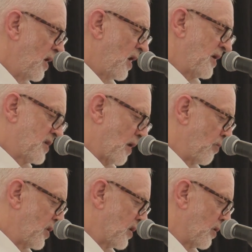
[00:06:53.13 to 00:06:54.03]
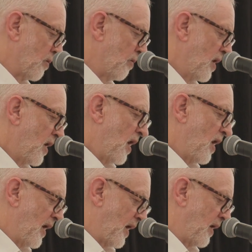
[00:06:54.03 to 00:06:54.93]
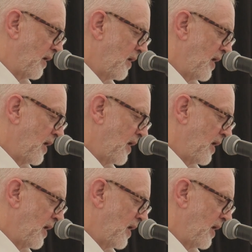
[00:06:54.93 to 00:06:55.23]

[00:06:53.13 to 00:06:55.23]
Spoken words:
I done with you, I